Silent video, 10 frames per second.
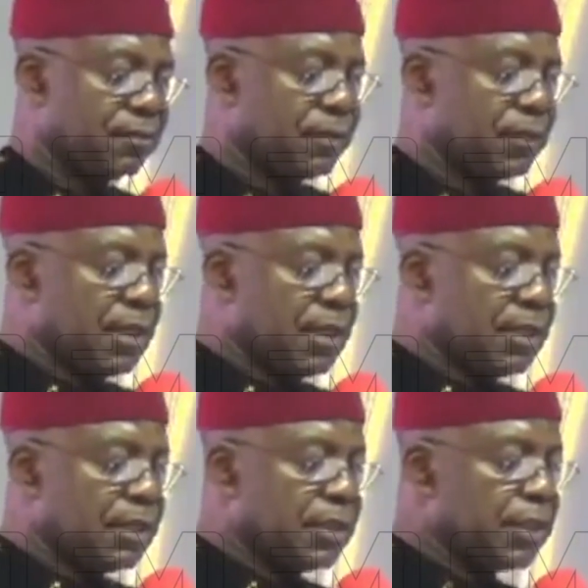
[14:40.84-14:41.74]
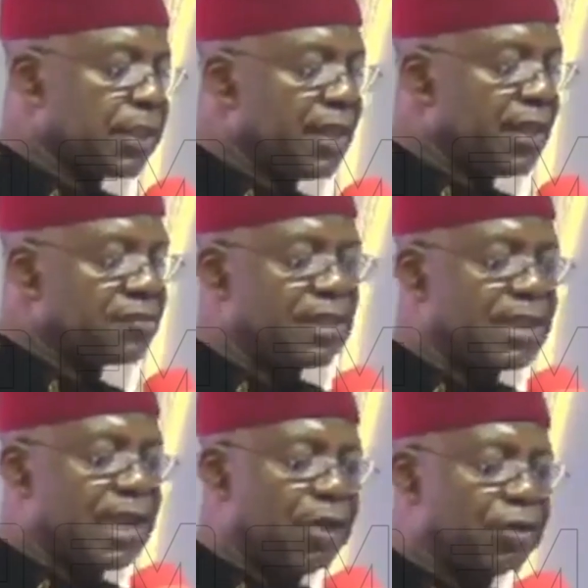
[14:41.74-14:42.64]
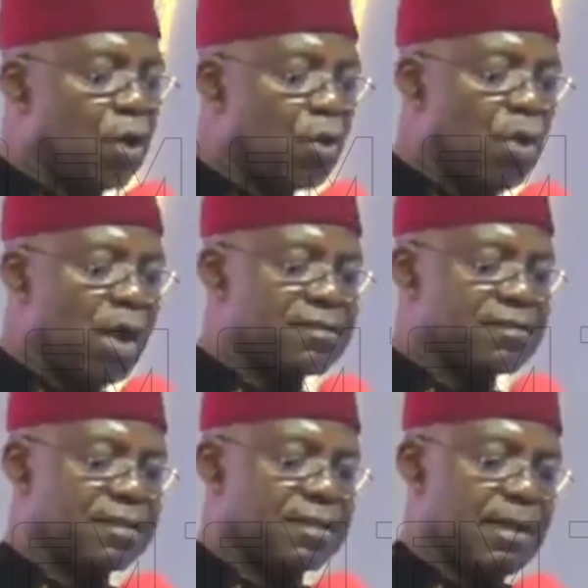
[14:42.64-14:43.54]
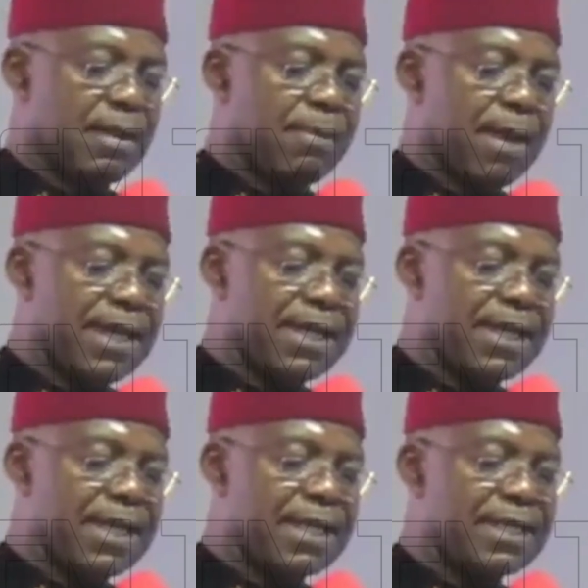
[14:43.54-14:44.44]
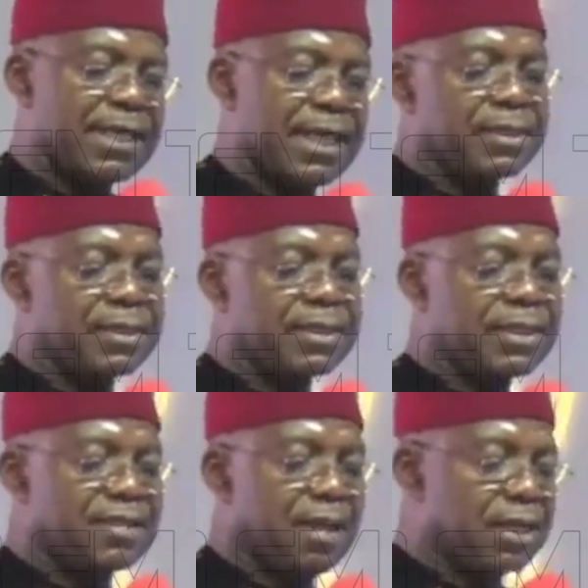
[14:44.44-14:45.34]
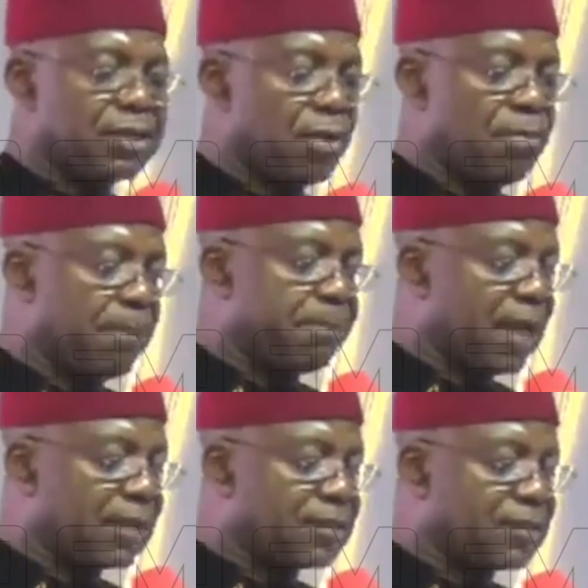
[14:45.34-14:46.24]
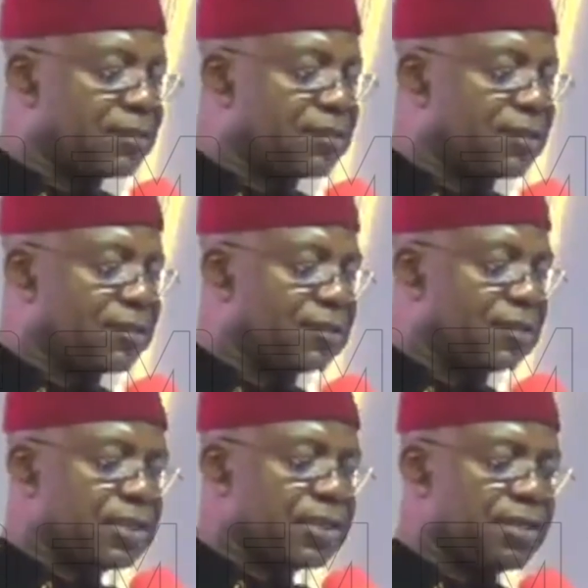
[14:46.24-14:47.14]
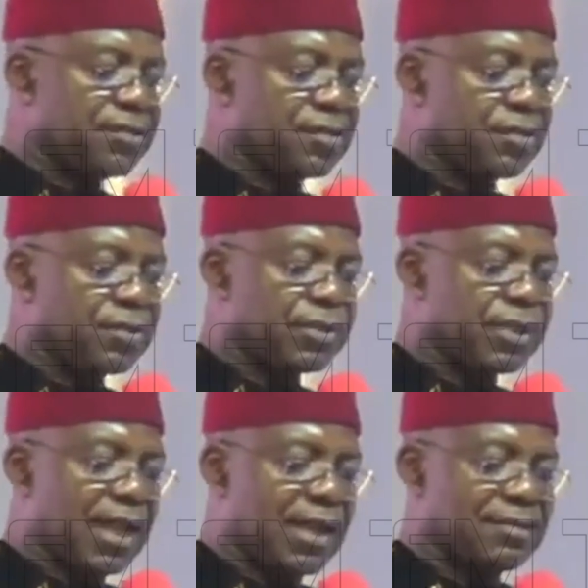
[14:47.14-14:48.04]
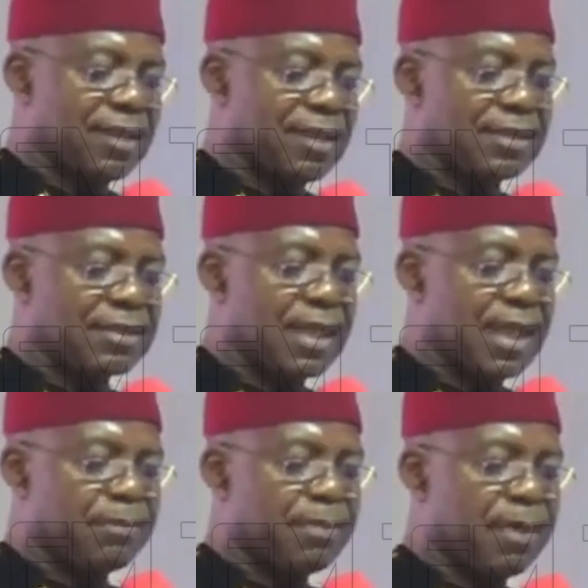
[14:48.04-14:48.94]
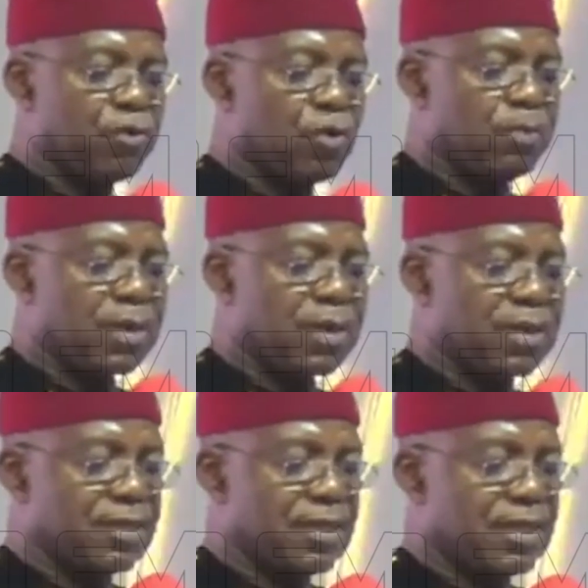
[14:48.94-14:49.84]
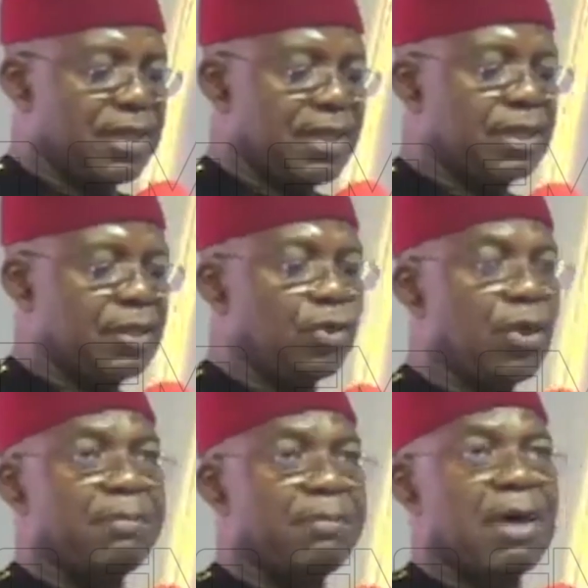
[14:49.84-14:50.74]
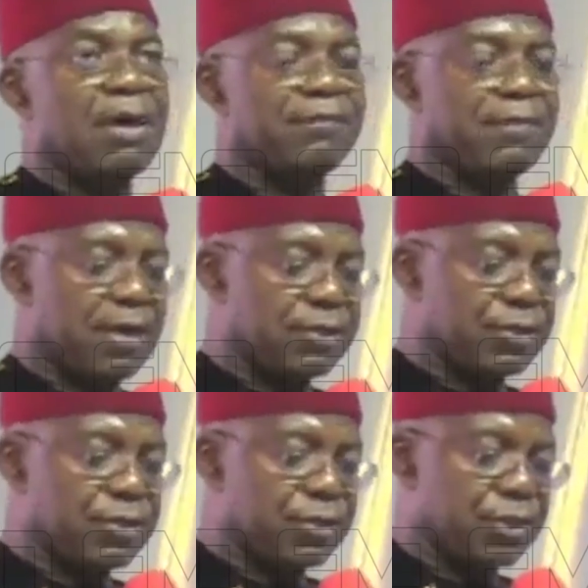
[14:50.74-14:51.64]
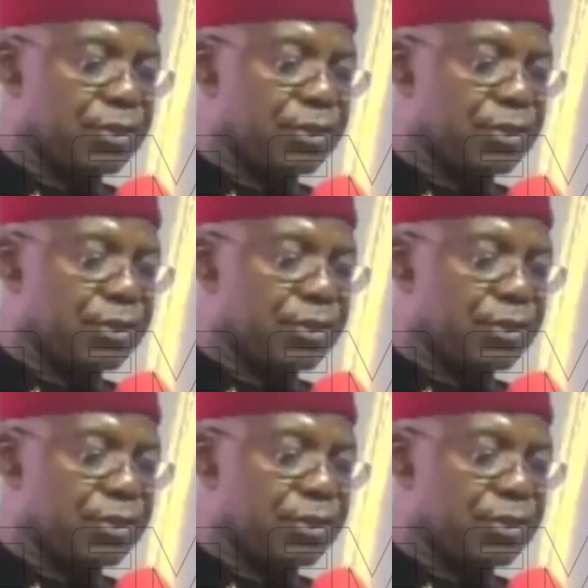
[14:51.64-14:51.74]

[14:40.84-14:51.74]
Teachers who mislead our young ones by aiding and abetting examination malpractices shall soon realize that their type have no place in the new Abia of our dreams.